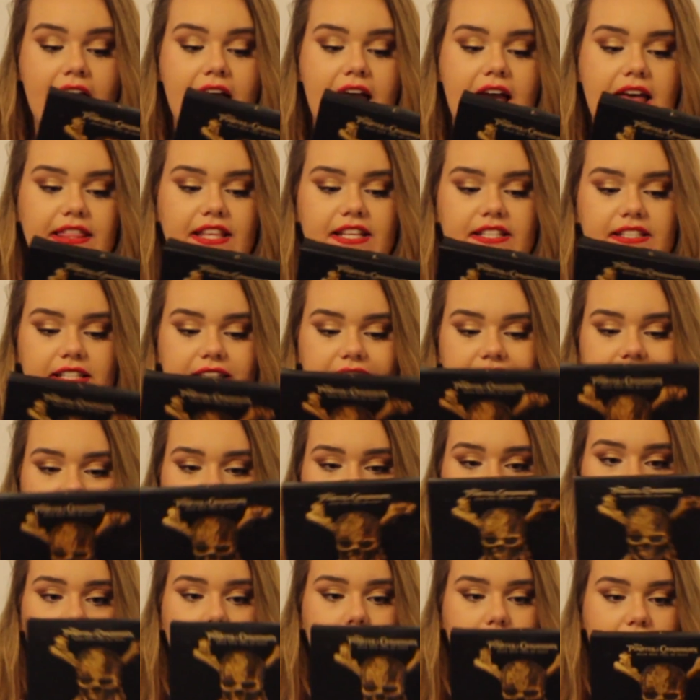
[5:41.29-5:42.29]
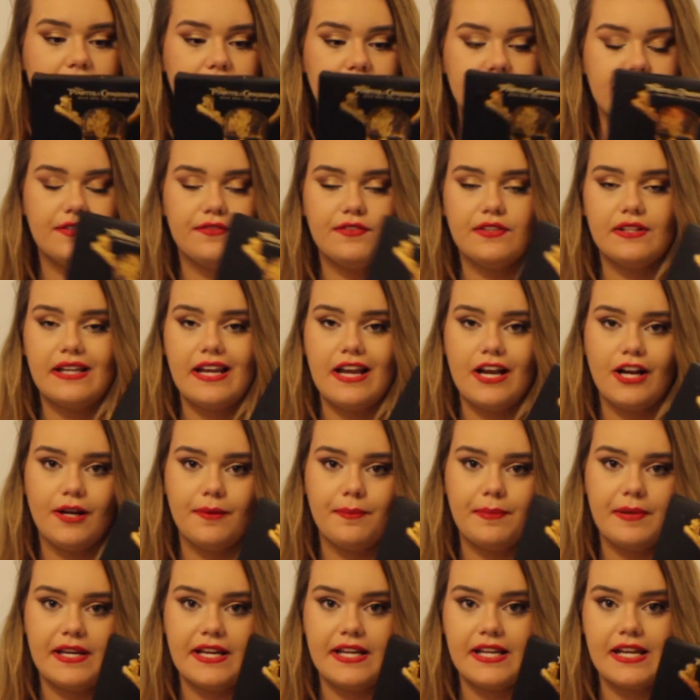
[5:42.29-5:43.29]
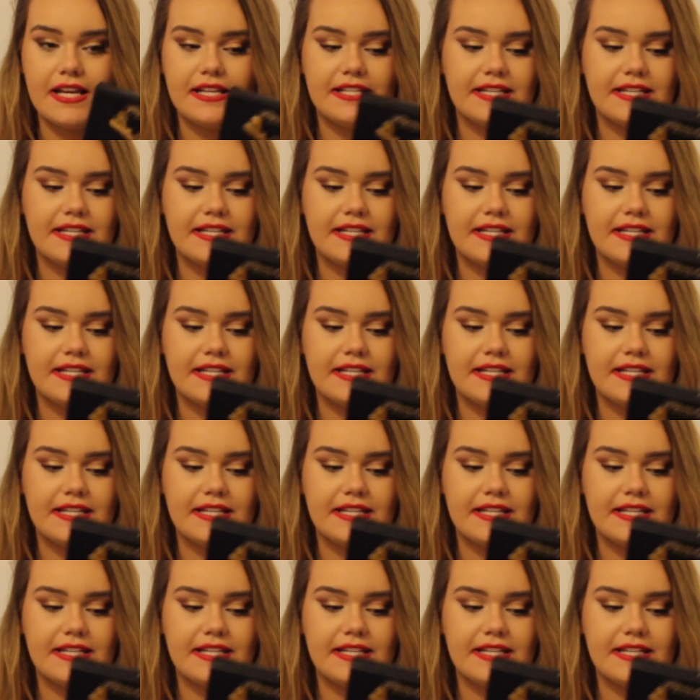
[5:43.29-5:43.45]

And this is the Pirates of the Caribbean